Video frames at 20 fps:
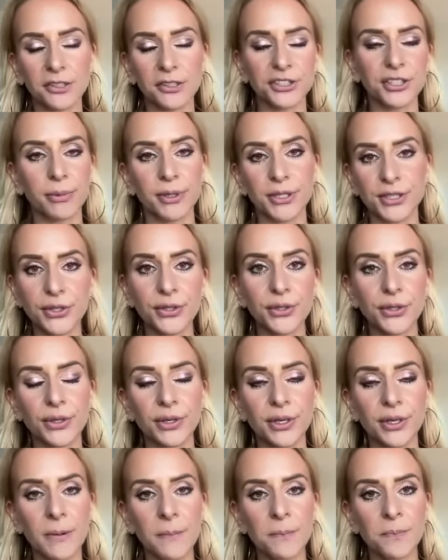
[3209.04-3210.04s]
that we do,
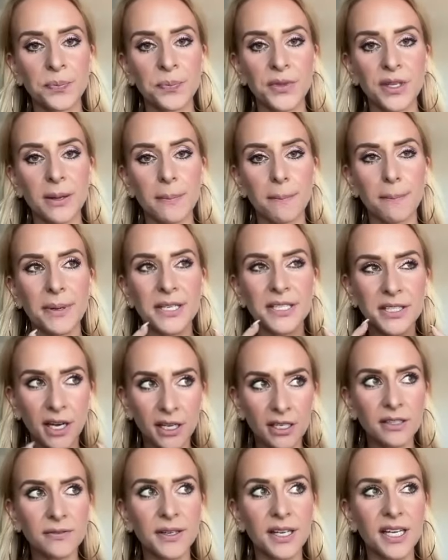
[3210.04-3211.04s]
but none
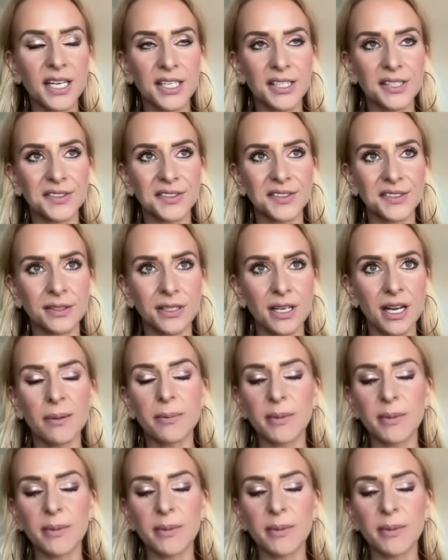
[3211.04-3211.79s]
of it is coming